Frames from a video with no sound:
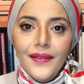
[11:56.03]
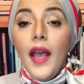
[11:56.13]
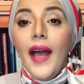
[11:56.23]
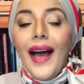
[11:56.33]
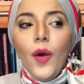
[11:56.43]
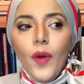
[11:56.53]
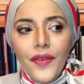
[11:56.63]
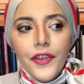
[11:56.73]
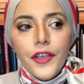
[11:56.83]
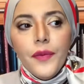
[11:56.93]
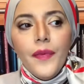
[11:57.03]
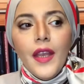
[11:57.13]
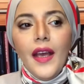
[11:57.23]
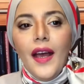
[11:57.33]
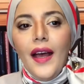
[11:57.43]
However,
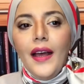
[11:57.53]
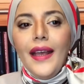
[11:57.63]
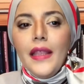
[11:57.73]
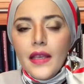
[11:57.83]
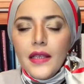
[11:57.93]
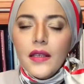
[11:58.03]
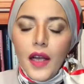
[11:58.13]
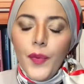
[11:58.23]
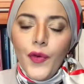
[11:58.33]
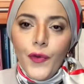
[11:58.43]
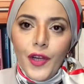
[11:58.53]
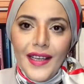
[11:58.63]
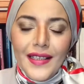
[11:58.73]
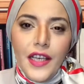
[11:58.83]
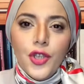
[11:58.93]
in this type of
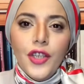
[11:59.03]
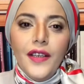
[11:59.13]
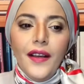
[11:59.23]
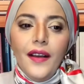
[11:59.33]
organizational